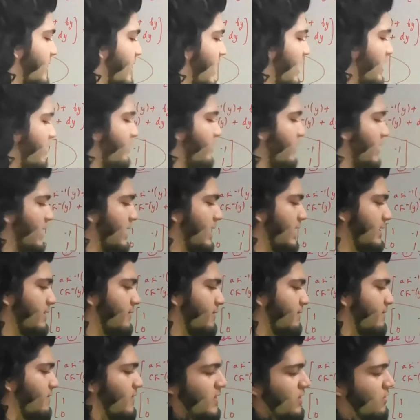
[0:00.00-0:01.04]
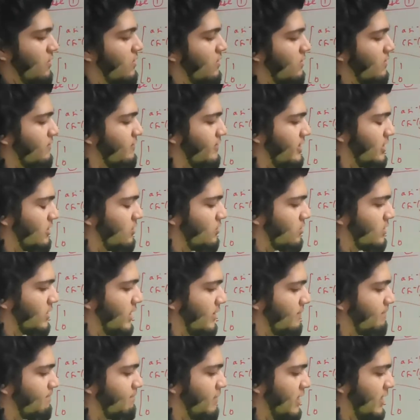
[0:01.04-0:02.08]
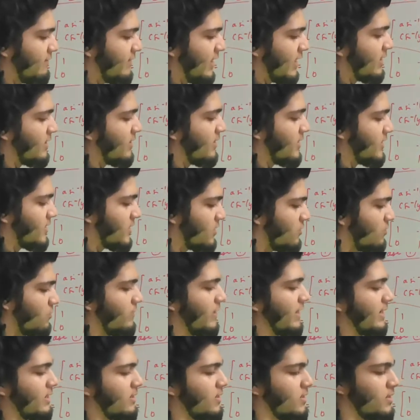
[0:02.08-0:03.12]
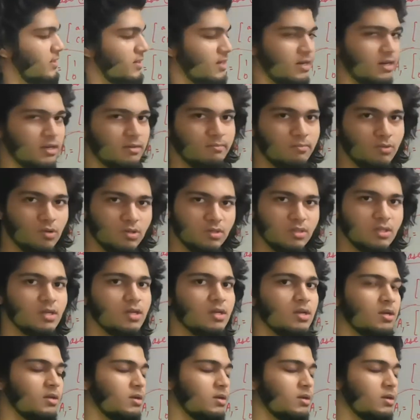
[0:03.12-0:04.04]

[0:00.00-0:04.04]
that way, and we know that P vector and Q vector are both